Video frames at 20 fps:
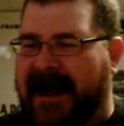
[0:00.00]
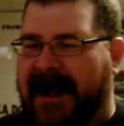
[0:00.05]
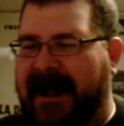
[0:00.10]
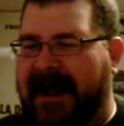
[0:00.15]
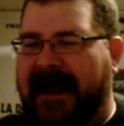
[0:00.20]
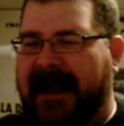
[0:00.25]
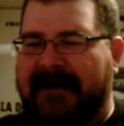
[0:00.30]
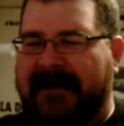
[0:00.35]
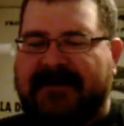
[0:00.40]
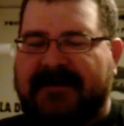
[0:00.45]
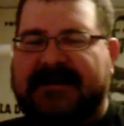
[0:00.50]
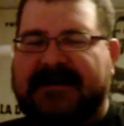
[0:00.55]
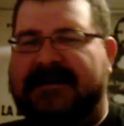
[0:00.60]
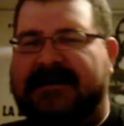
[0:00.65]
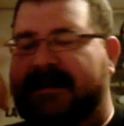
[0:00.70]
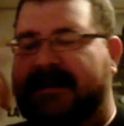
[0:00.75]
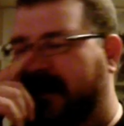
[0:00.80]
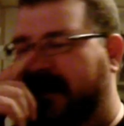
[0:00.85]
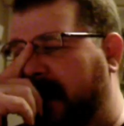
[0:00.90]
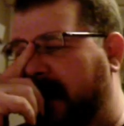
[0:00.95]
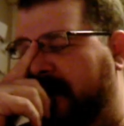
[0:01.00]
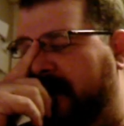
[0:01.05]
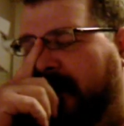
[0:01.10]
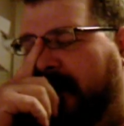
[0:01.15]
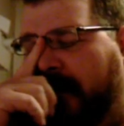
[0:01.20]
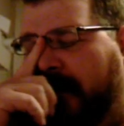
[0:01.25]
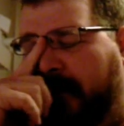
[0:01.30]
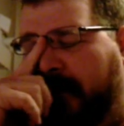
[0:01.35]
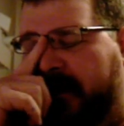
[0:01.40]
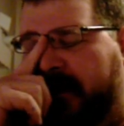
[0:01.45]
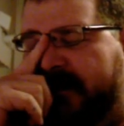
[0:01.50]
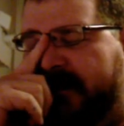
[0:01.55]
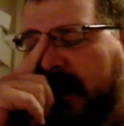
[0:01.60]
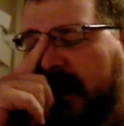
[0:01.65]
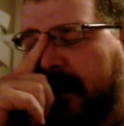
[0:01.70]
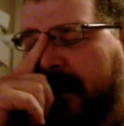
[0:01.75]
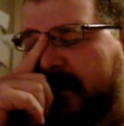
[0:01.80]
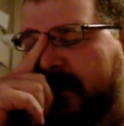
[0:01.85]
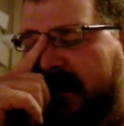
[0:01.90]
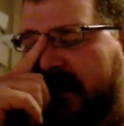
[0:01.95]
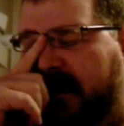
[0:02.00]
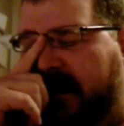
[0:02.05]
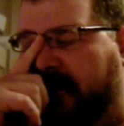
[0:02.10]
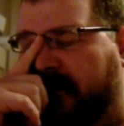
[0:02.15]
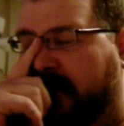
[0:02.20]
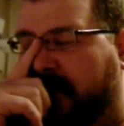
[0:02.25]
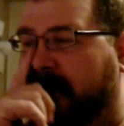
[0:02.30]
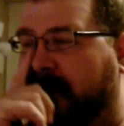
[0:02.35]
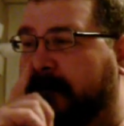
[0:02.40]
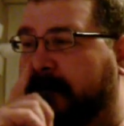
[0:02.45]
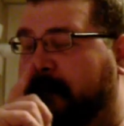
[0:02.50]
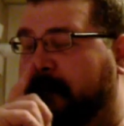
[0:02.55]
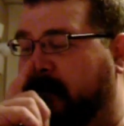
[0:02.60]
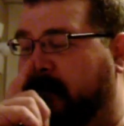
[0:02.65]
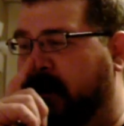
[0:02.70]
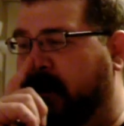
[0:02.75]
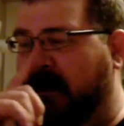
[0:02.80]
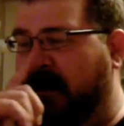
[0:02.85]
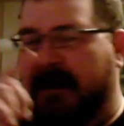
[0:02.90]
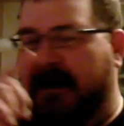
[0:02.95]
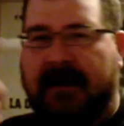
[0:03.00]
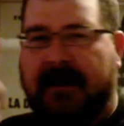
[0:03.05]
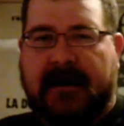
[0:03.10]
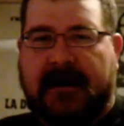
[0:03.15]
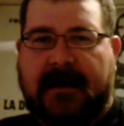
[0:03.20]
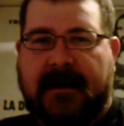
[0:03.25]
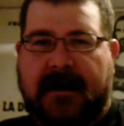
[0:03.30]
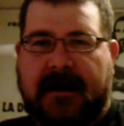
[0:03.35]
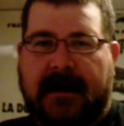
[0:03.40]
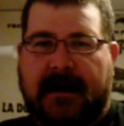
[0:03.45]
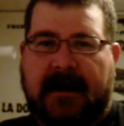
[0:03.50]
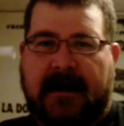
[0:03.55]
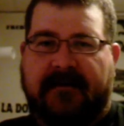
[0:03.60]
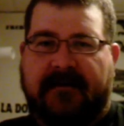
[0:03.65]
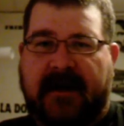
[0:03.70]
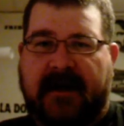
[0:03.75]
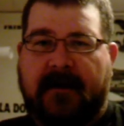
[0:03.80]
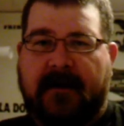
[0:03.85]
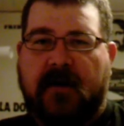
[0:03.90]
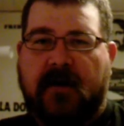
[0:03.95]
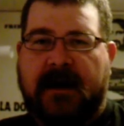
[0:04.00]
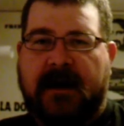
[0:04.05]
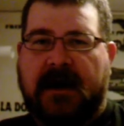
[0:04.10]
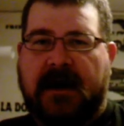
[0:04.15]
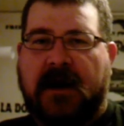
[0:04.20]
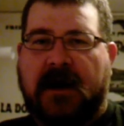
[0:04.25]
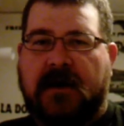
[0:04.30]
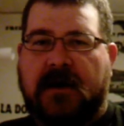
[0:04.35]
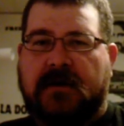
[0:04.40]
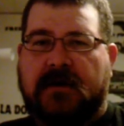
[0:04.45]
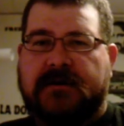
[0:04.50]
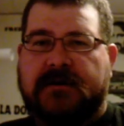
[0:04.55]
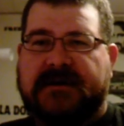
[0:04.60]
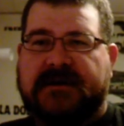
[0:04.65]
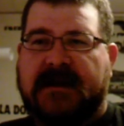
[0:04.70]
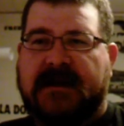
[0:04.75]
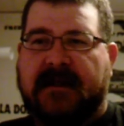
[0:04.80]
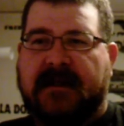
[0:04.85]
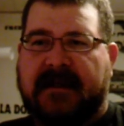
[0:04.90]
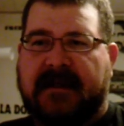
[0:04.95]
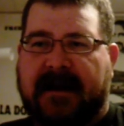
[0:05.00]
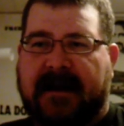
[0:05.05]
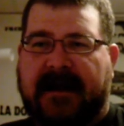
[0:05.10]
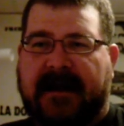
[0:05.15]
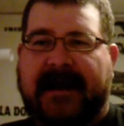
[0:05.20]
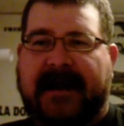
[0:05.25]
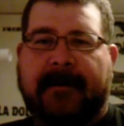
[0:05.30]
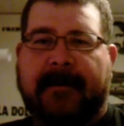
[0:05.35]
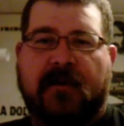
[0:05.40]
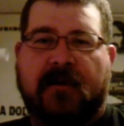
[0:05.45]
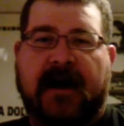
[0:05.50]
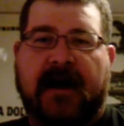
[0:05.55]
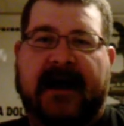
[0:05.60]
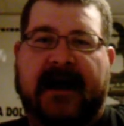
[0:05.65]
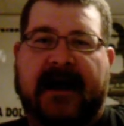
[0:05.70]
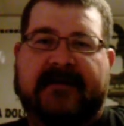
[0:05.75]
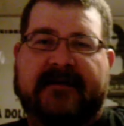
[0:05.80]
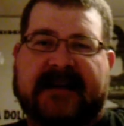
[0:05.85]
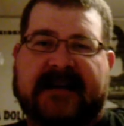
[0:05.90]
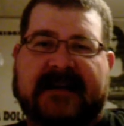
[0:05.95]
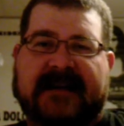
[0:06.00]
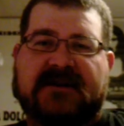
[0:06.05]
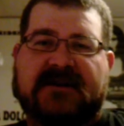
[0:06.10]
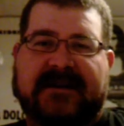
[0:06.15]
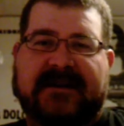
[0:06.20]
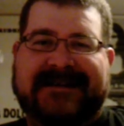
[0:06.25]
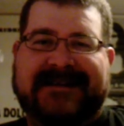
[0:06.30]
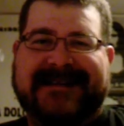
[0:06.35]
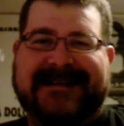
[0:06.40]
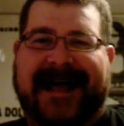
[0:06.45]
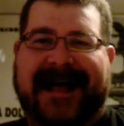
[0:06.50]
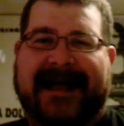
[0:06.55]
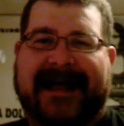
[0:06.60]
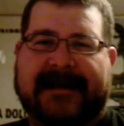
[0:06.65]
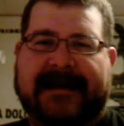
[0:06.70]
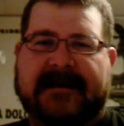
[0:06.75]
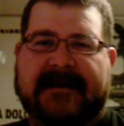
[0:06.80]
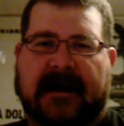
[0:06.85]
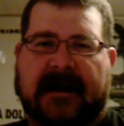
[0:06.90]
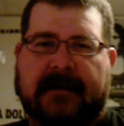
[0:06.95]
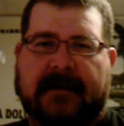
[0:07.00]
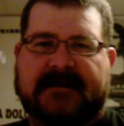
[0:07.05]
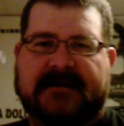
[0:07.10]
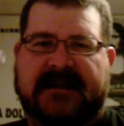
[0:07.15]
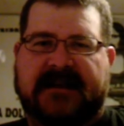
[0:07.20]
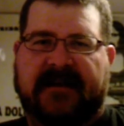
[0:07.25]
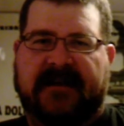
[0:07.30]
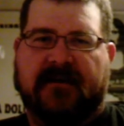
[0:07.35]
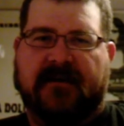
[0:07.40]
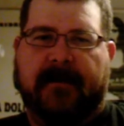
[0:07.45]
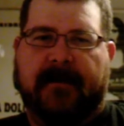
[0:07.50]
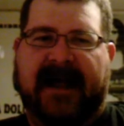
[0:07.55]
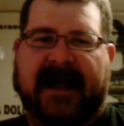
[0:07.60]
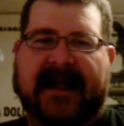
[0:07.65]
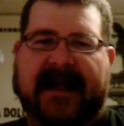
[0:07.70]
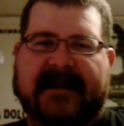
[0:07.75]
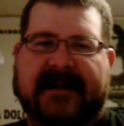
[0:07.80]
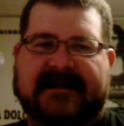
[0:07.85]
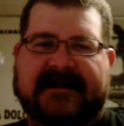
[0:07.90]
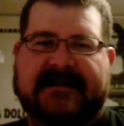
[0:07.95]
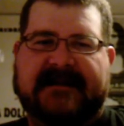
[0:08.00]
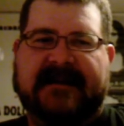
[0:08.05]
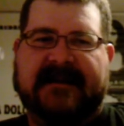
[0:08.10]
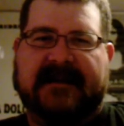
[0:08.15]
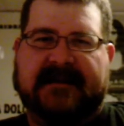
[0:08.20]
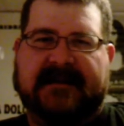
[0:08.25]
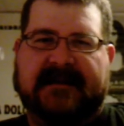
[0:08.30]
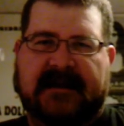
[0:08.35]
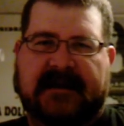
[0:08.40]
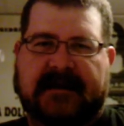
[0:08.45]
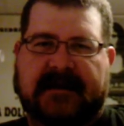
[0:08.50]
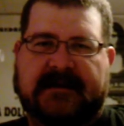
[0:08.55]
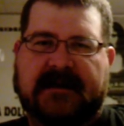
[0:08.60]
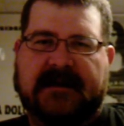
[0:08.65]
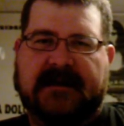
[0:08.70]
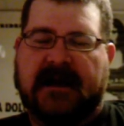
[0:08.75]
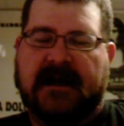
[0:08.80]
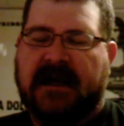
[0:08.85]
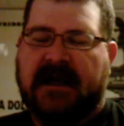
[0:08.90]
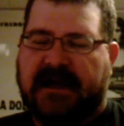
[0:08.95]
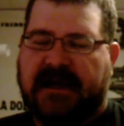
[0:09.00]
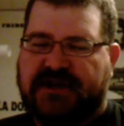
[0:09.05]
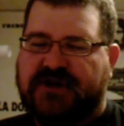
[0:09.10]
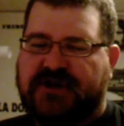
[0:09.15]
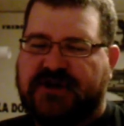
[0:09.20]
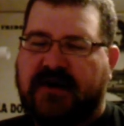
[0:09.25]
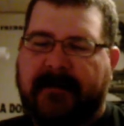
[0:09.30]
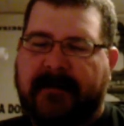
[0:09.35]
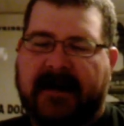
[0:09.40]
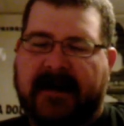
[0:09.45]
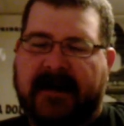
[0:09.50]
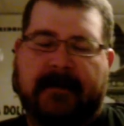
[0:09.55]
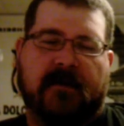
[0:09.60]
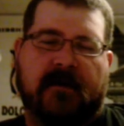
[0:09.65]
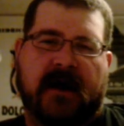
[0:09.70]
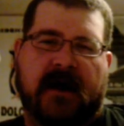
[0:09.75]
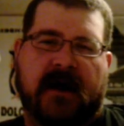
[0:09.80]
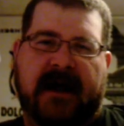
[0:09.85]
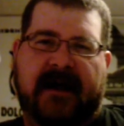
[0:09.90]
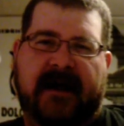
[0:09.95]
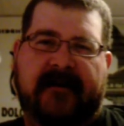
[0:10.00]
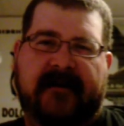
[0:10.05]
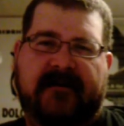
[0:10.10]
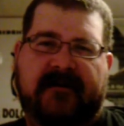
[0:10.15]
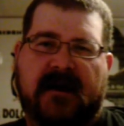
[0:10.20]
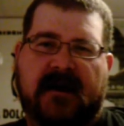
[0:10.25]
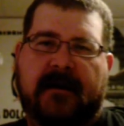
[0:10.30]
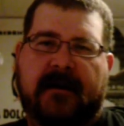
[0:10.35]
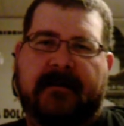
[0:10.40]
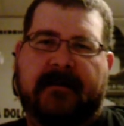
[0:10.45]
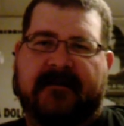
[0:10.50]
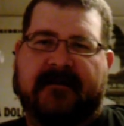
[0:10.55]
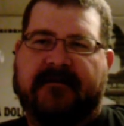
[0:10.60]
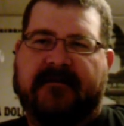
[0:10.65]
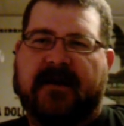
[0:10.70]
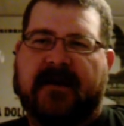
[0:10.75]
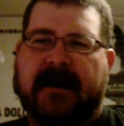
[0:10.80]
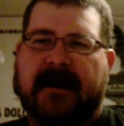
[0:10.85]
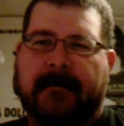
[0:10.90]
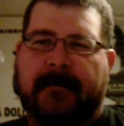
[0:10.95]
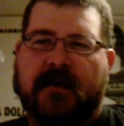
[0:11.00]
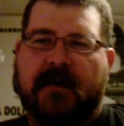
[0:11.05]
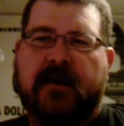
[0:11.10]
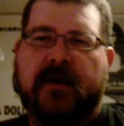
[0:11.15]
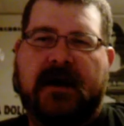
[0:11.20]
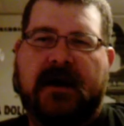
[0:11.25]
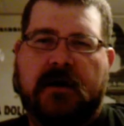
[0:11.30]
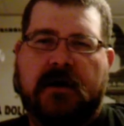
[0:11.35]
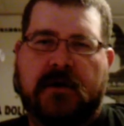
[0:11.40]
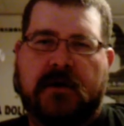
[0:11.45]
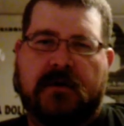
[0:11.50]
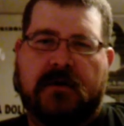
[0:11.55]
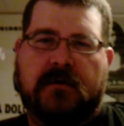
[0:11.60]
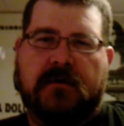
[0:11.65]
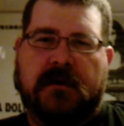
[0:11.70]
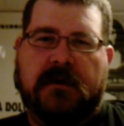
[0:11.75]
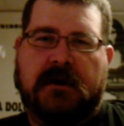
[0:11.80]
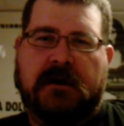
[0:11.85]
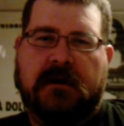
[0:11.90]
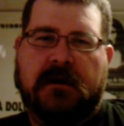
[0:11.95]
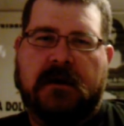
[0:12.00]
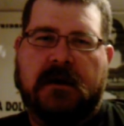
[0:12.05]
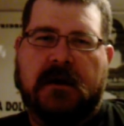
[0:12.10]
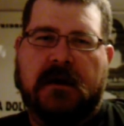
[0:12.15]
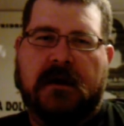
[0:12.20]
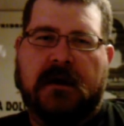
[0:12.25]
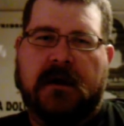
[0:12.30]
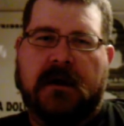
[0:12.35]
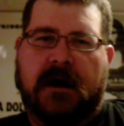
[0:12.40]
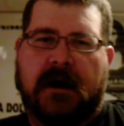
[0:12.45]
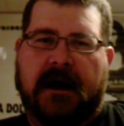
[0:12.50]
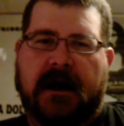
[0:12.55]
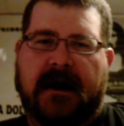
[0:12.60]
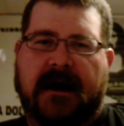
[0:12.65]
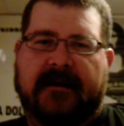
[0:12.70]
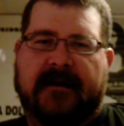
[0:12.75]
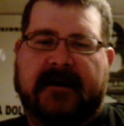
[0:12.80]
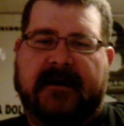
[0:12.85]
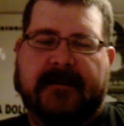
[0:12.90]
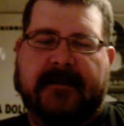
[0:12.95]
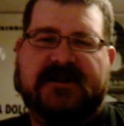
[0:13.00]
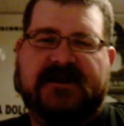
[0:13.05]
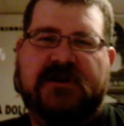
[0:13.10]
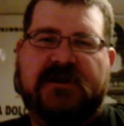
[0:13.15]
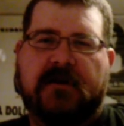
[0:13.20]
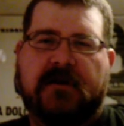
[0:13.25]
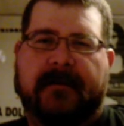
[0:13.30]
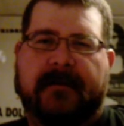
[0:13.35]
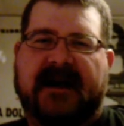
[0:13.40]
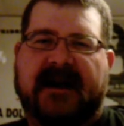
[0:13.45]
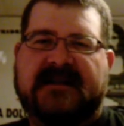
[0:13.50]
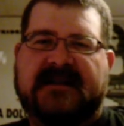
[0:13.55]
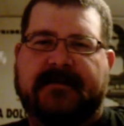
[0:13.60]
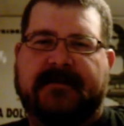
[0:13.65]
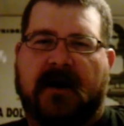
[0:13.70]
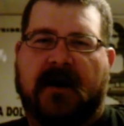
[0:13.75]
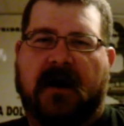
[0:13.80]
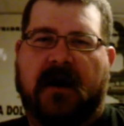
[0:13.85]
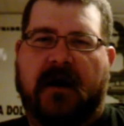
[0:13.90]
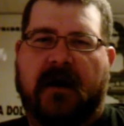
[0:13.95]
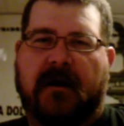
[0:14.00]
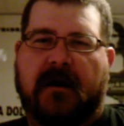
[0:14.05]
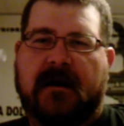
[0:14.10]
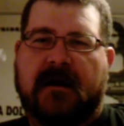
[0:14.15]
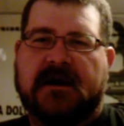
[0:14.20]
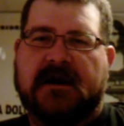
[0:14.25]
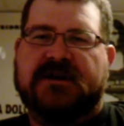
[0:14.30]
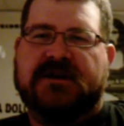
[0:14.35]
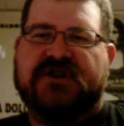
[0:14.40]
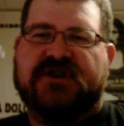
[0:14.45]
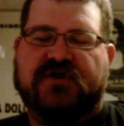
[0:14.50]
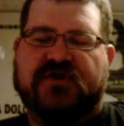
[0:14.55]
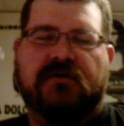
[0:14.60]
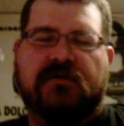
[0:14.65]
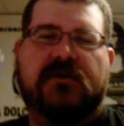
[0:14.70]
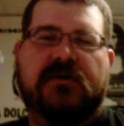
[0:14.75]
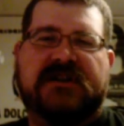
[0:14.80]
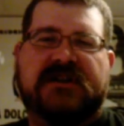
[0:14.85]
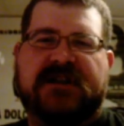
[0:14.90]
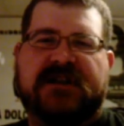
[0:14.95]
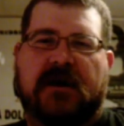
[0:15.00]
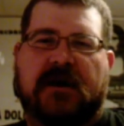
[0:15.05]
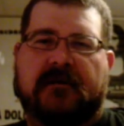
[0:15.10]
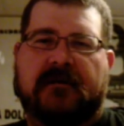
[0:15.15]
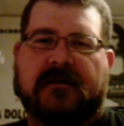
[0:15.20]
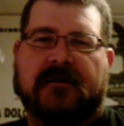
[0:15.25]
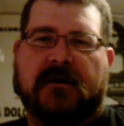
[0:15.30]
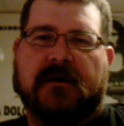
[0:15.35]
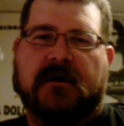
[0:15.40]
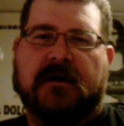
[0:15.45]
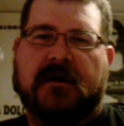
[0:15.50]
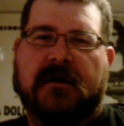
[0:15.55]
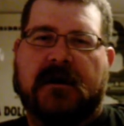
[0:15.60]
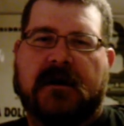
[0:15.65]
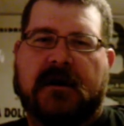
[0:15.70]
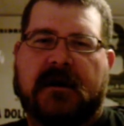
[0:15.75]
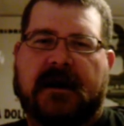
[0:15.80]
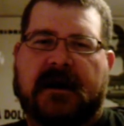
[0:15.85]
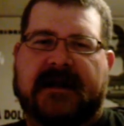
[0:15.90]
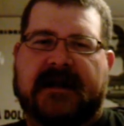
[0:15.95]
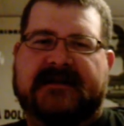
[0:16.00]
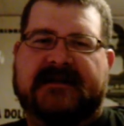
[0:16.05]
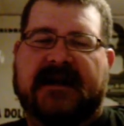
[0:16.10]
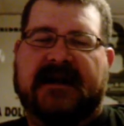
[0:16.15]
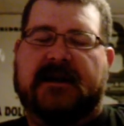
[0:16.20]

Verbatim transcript: I have this deal with Tom Seaver if anyone knows, the Atlanta Braves actually signed Tom Seaver back in the 60s. He should have been a Brave, but friggin' Bowie Kuhn, uh, the commissioner of baseball, screwed us over and